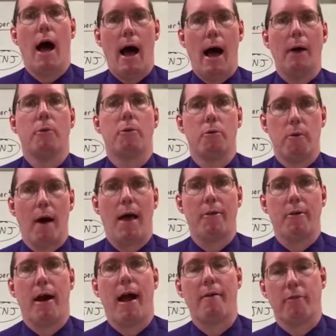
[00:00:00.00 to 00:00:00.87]
I would
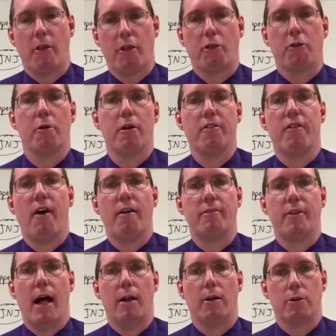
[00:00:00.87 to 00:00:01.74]
rather have the
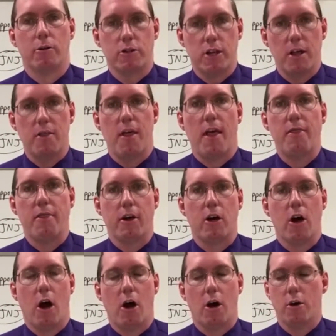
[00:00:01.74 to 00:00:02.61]
$35 than the
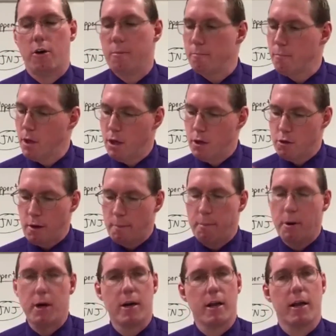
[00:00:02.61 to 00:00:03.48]
card. So I
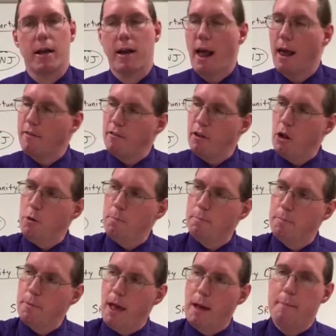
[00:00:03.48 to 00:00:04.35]
put it in an
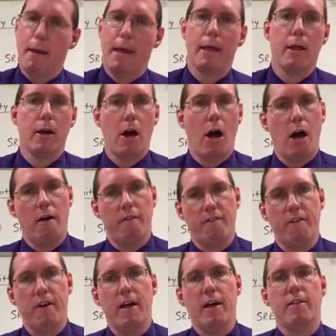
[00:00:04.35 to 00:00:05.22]
envelope, I mail it
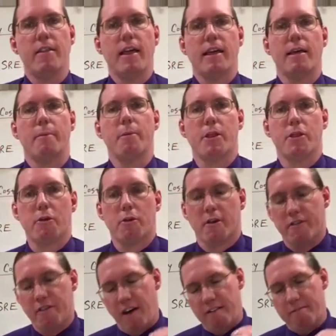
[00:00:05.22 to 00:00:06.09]
off, they give me
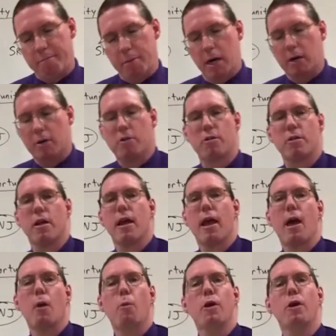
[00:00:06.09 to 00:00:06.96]
35 bucks,
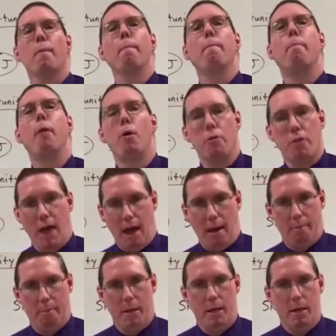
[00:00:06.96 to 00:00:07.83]
and we are both
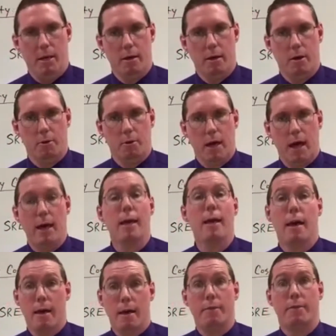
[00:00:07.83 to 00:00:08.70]
happy. Okay?
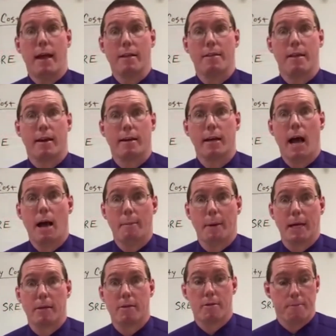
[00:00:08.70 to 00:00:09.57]
That's
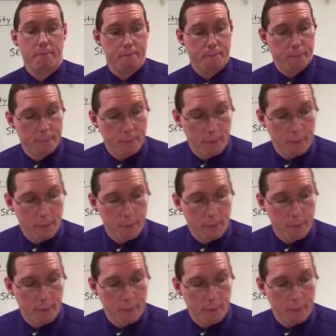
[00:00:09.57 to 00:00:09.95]
economics.